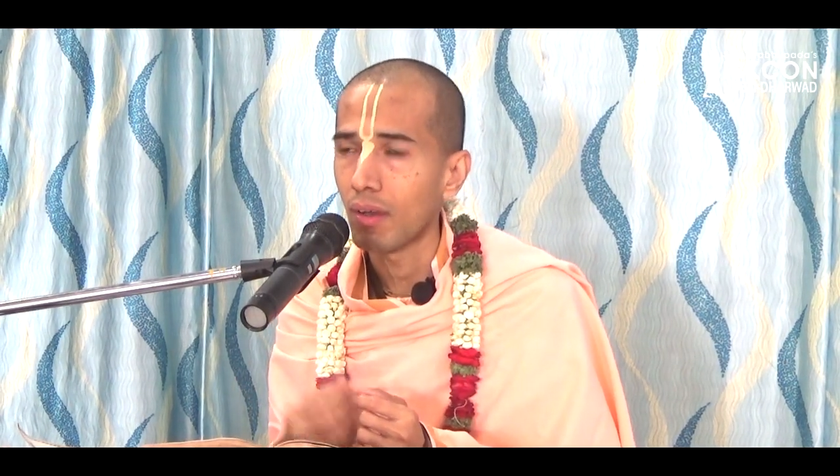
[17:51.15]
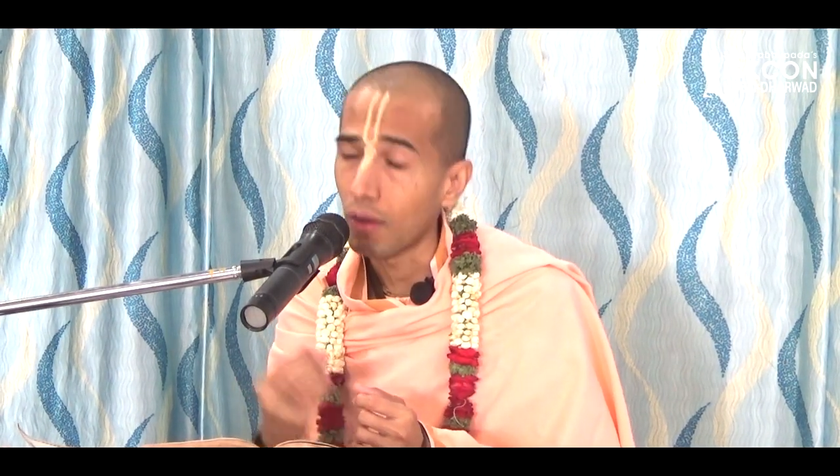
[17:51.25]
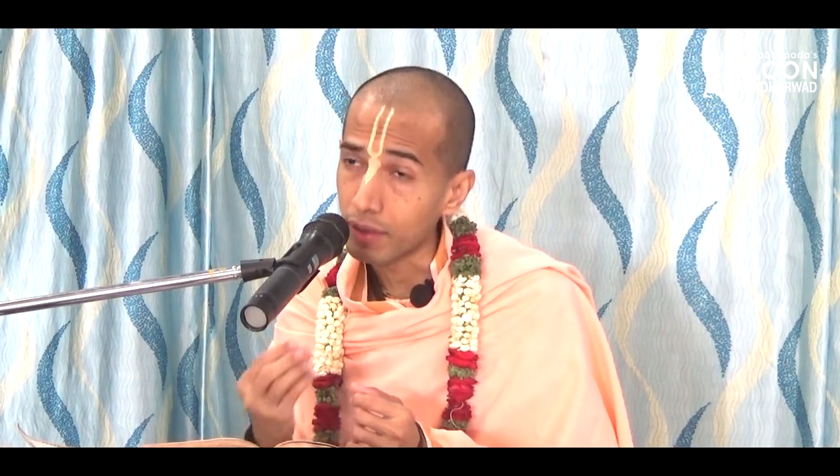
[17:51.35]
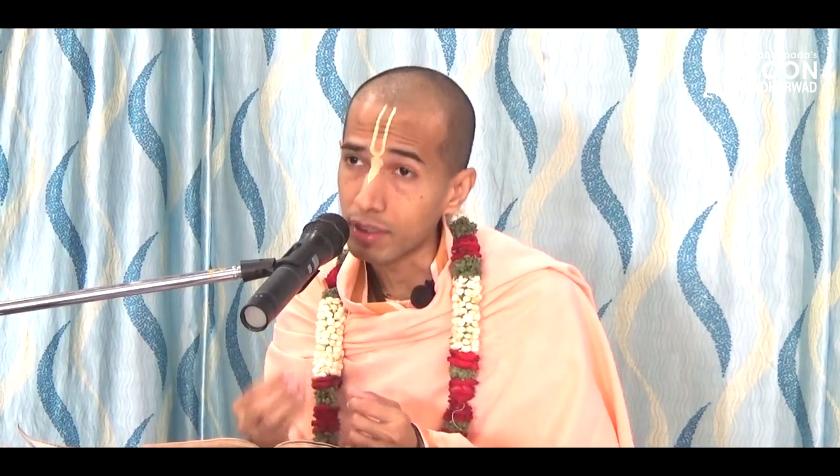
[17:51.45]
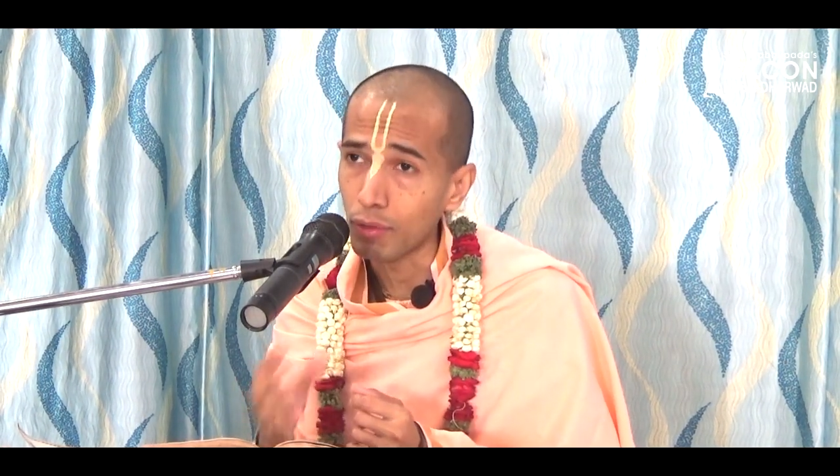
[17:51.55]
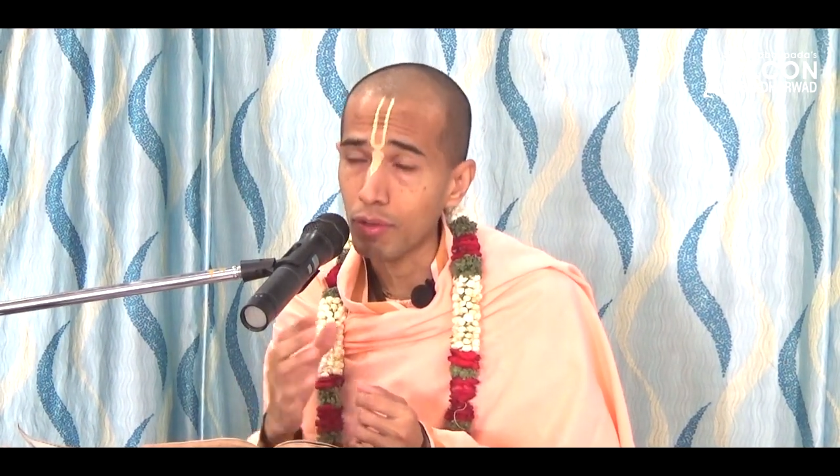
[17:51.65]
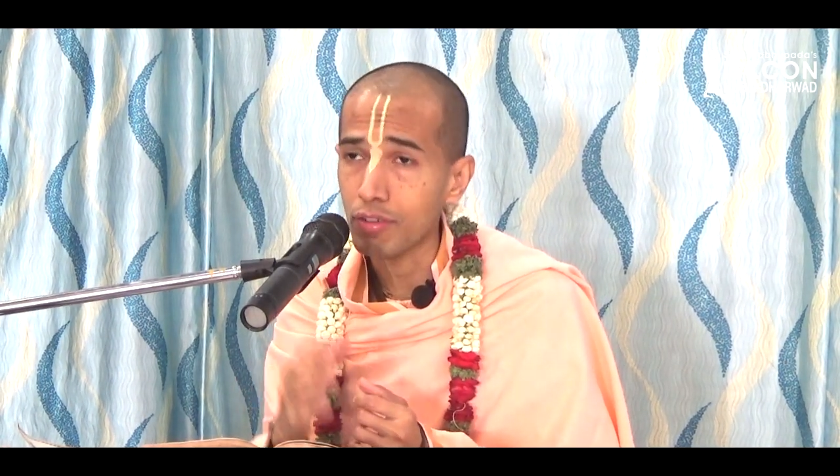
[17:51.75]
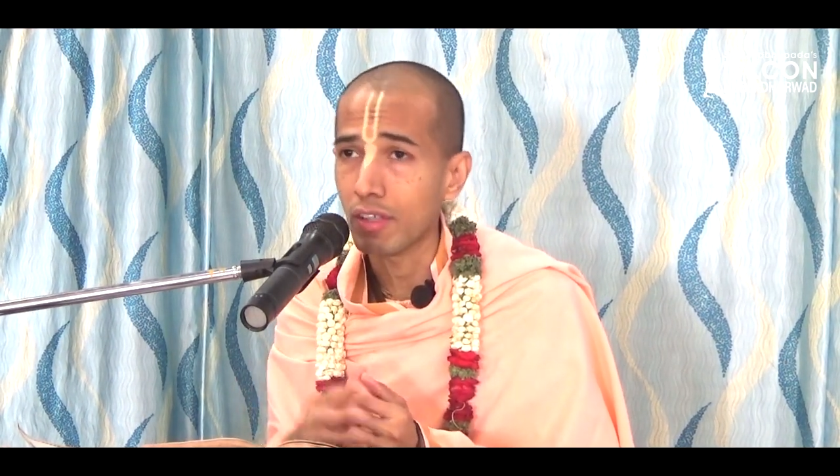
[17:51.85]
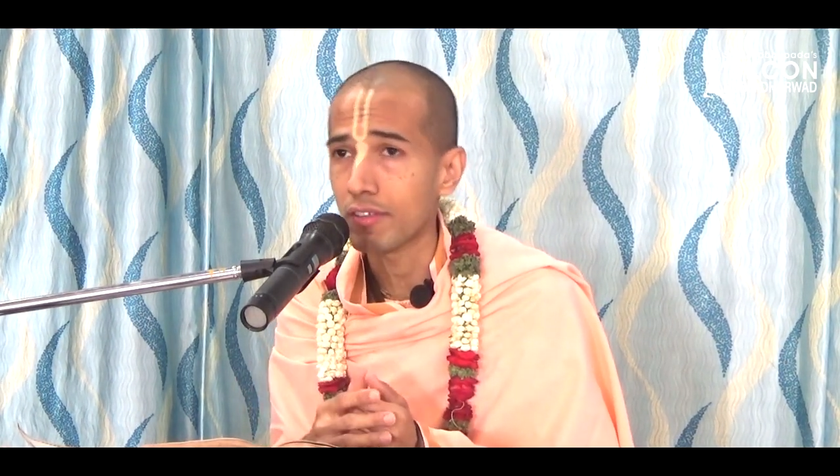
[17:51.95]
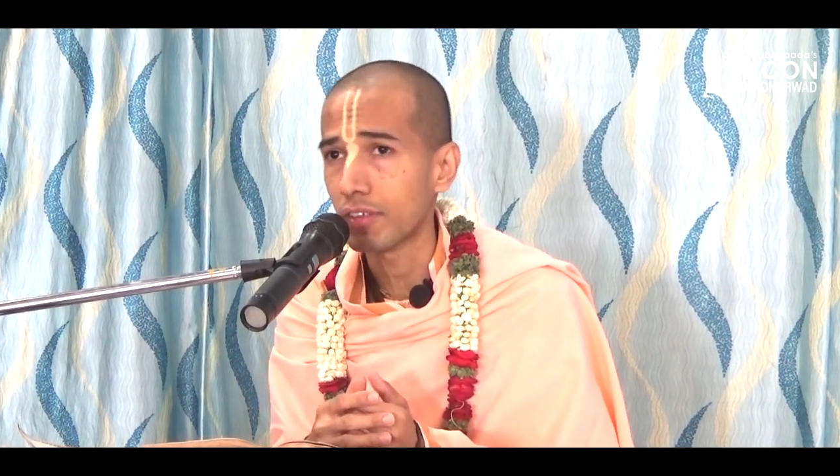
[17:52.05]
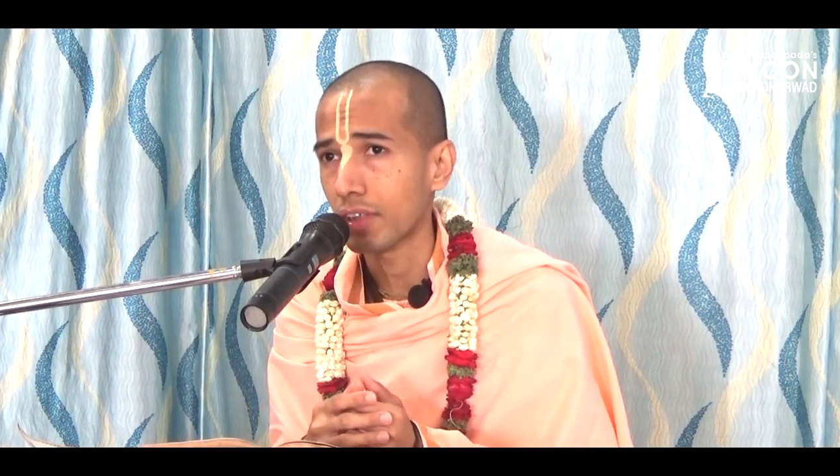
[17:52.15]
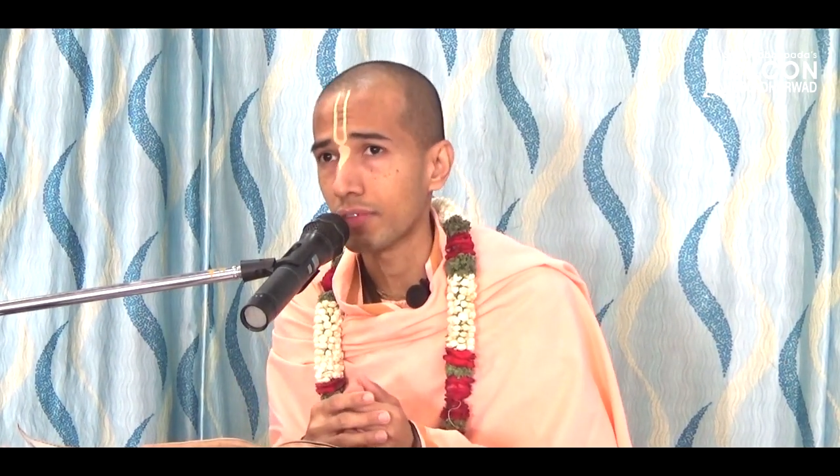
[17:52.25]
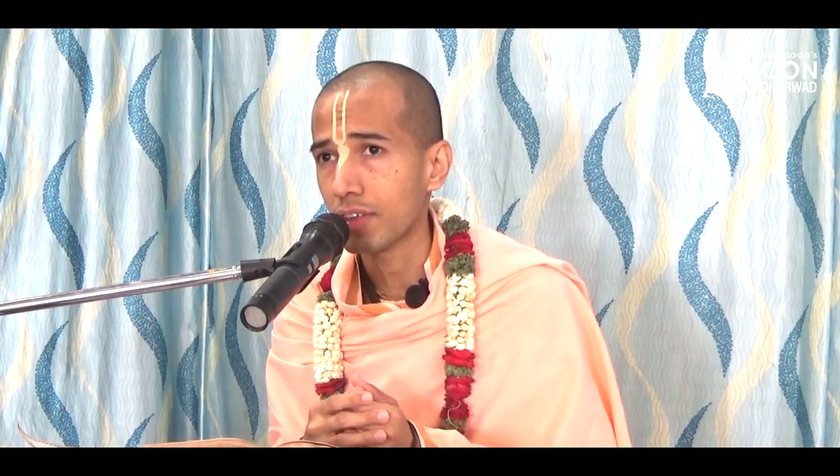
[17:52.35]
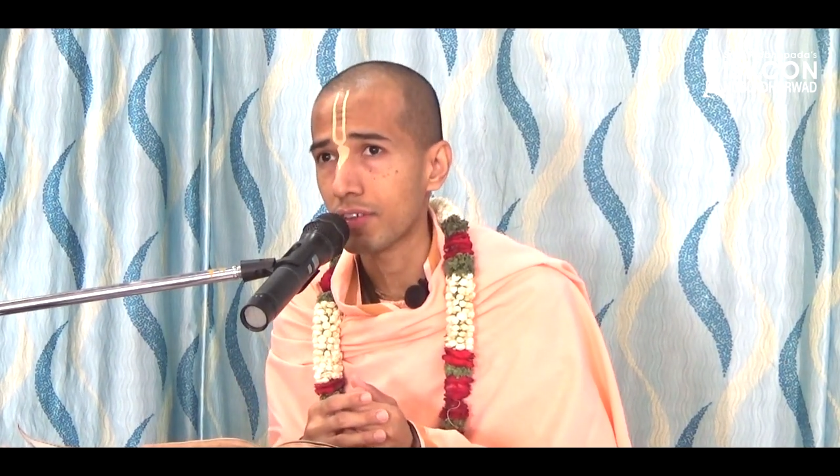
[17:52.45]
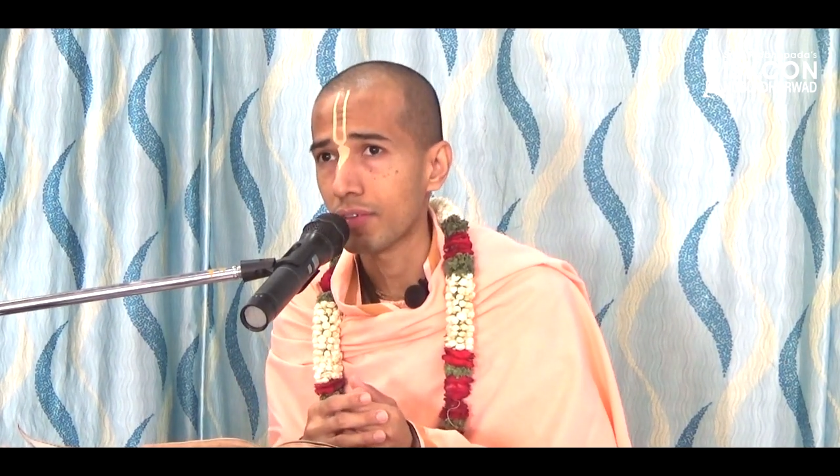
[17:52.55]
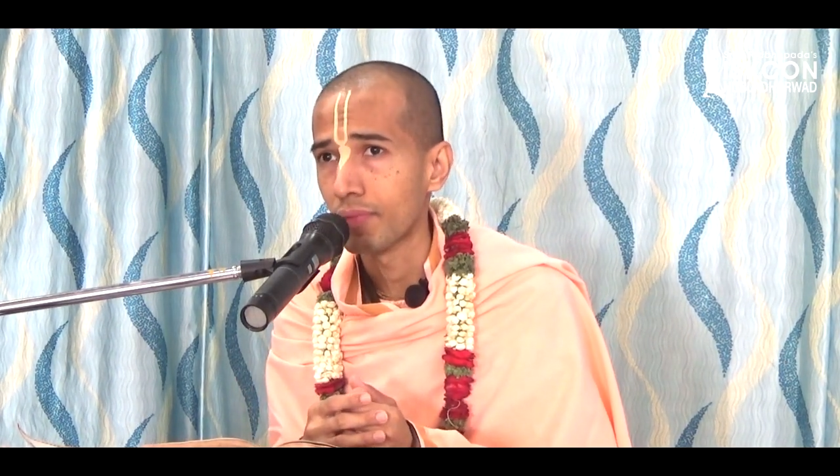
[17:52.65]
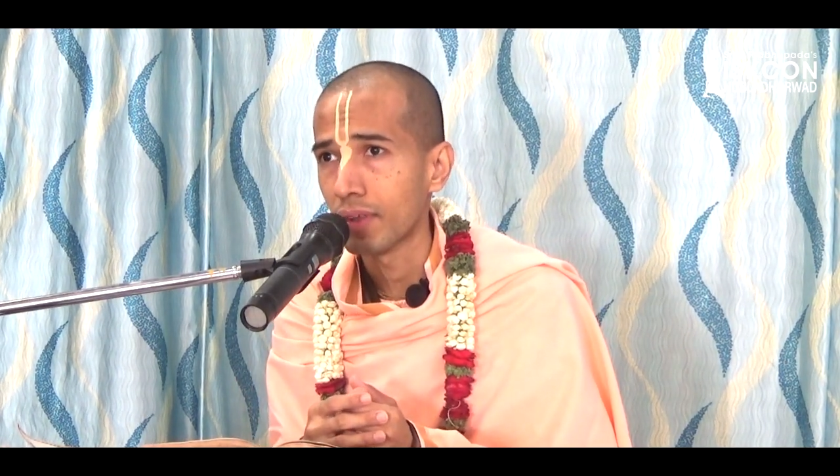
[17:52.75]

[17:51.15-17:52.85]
or devotional service,